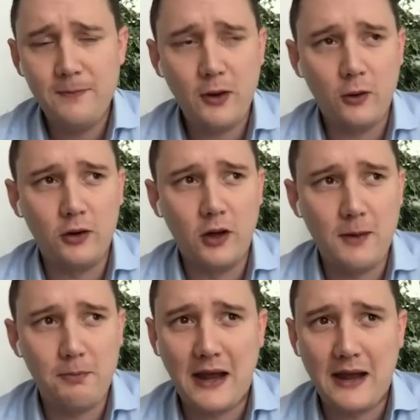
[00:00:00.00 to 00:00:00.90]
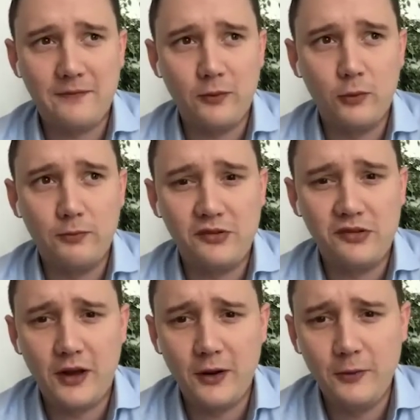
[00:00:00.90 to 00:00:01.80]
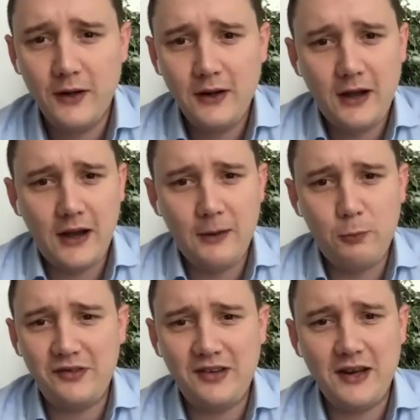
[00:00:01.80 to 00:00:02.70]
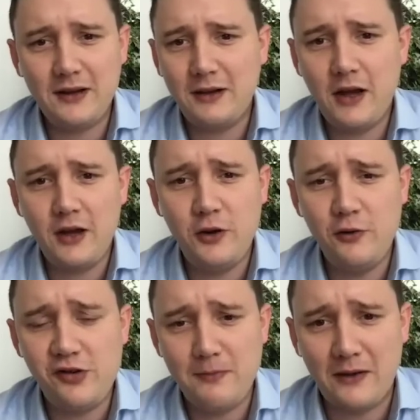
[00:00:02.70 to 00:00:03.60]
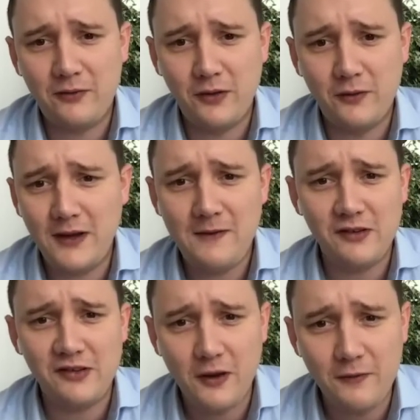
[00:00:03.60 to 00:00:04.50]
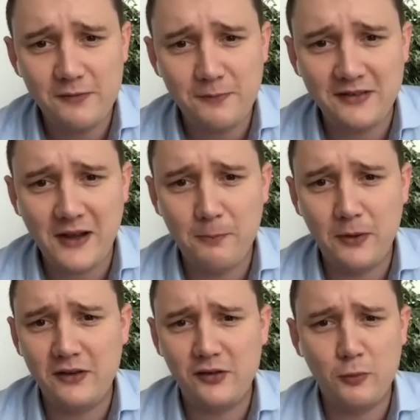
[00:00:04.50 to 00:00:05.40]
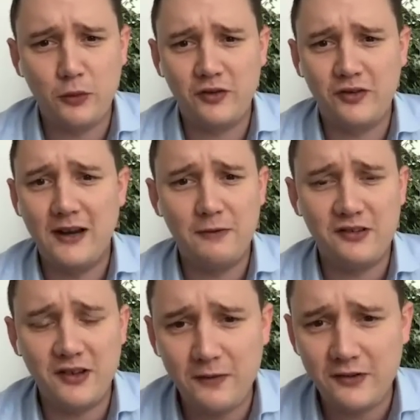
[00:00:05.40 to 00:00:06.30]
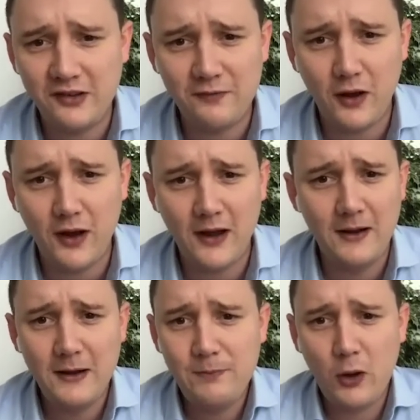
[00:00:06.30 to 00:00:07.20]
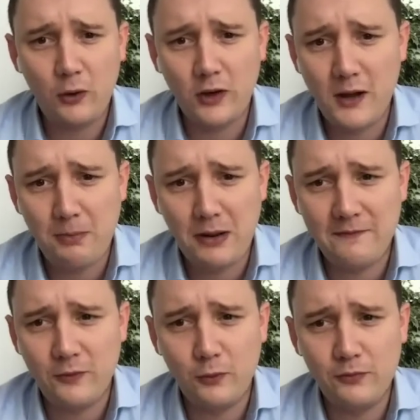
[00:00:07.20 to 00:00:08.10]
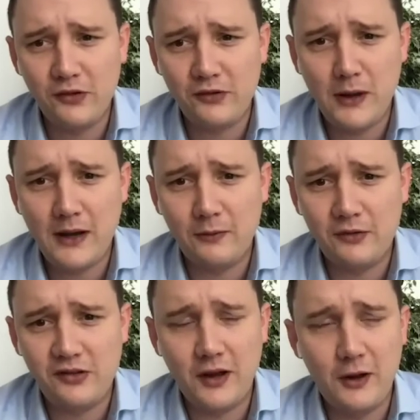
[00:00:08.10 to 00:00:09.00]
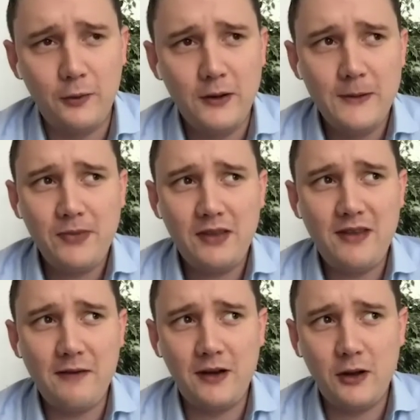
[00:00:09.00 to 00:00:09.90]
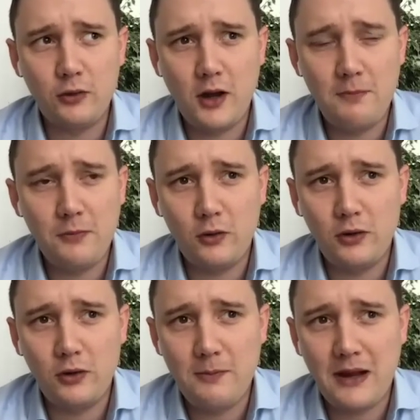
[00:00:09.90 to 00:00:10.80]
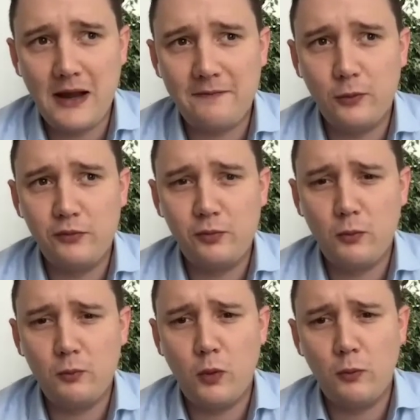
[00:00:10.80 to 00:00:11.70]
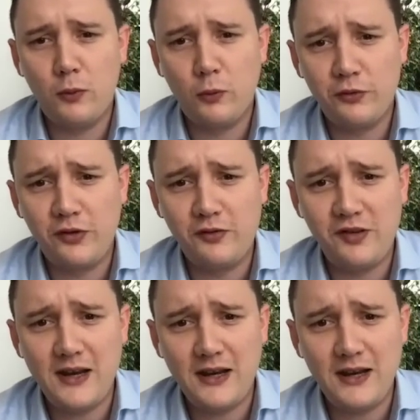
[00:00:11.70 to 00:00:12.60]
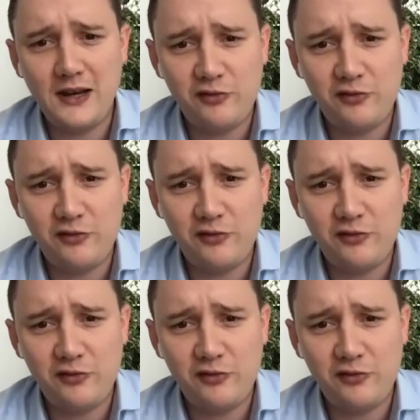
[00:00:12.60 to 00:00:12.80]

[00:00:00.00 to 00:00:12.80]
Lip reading: online platforms. So we're seeing a huge amount of even service-based companies who want to deliver services via online platforms as well. So definitely online platforms. What we're also seeing is